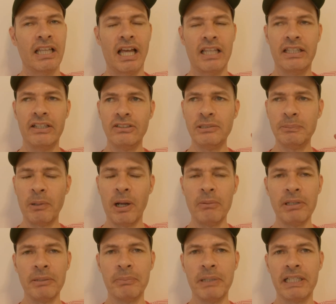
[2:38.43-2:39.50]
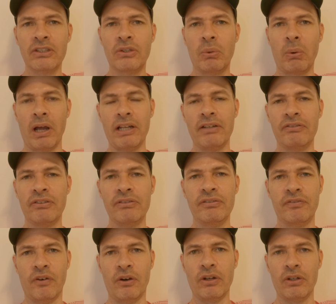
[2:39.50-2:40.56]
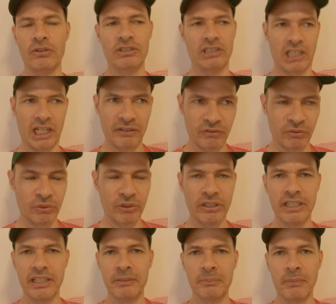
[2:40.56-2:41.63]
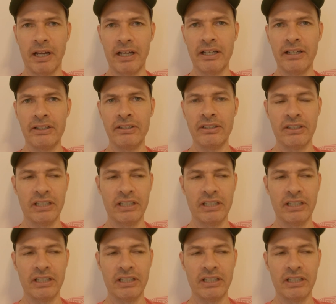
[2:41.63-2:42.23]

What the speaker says: there's probably been quite a few photos that I've really admired